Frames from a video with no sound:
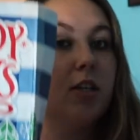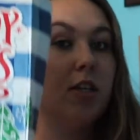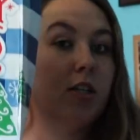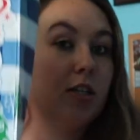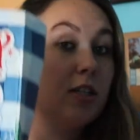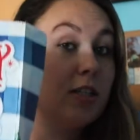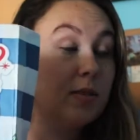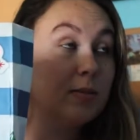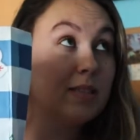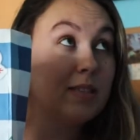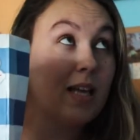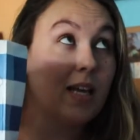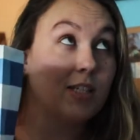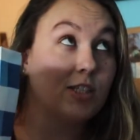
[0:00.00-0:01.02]
their Christmas
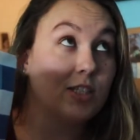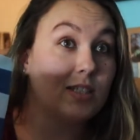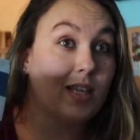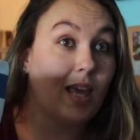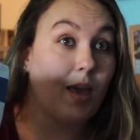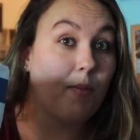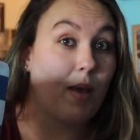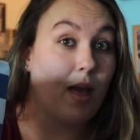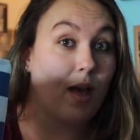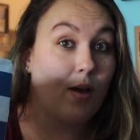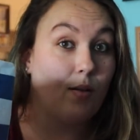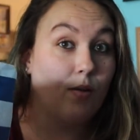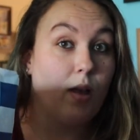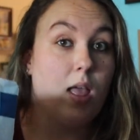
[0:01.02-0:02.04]
line just came
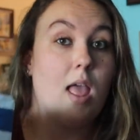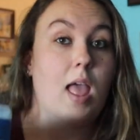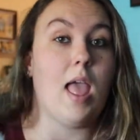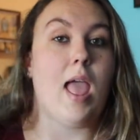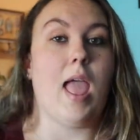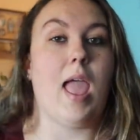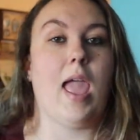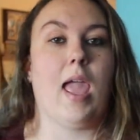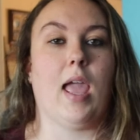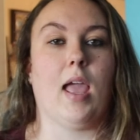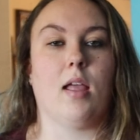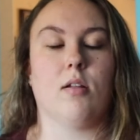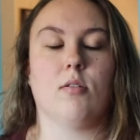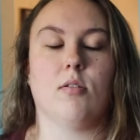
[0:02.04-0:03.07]
out,
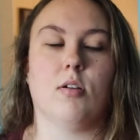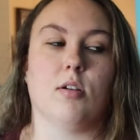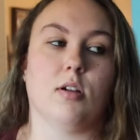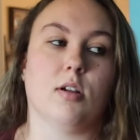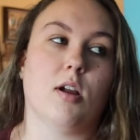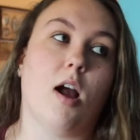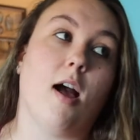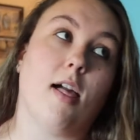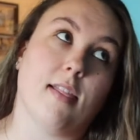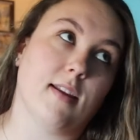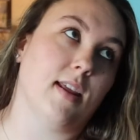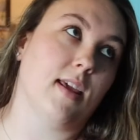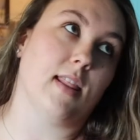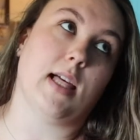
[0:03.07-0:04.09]
and our
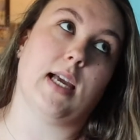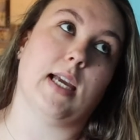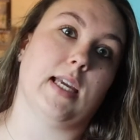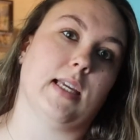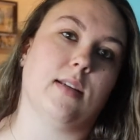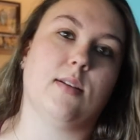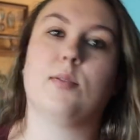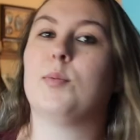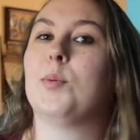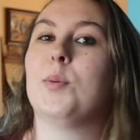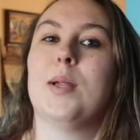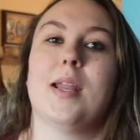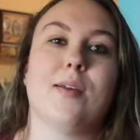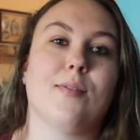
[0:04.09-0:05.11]
holiday line,
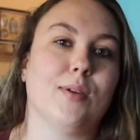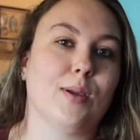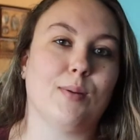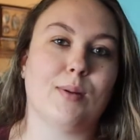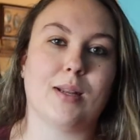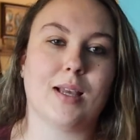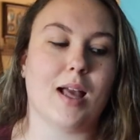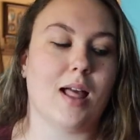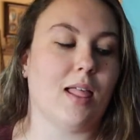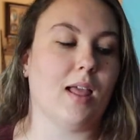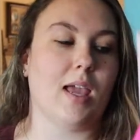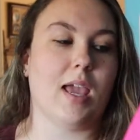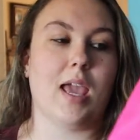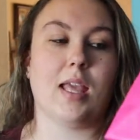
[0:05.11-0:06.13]
whatever you want to call
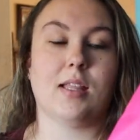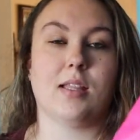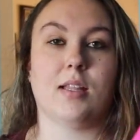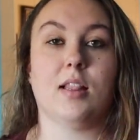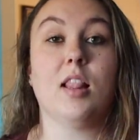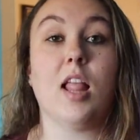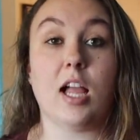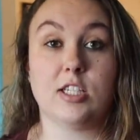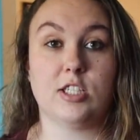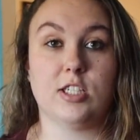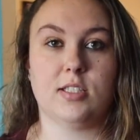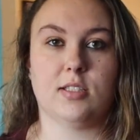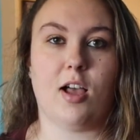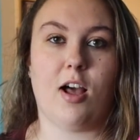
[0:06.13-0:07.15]
it, and
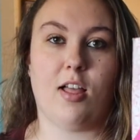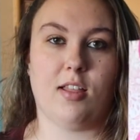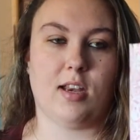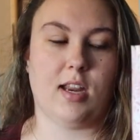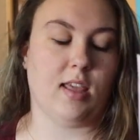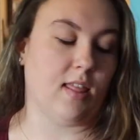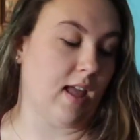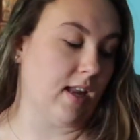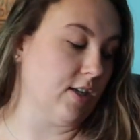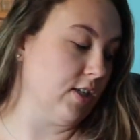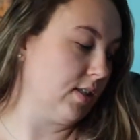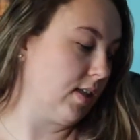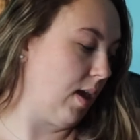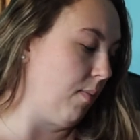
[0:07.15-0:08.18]
Lush's holiday line
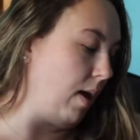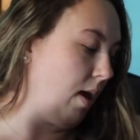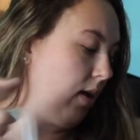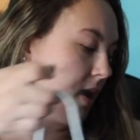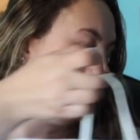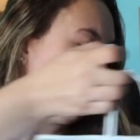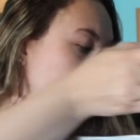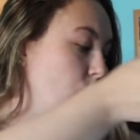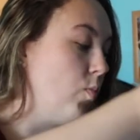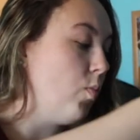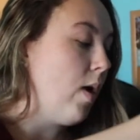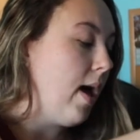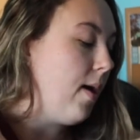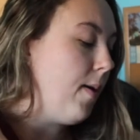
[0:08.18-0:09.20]
just came out as
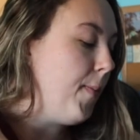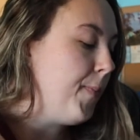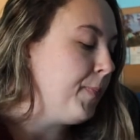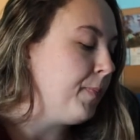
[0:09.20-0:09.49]
well.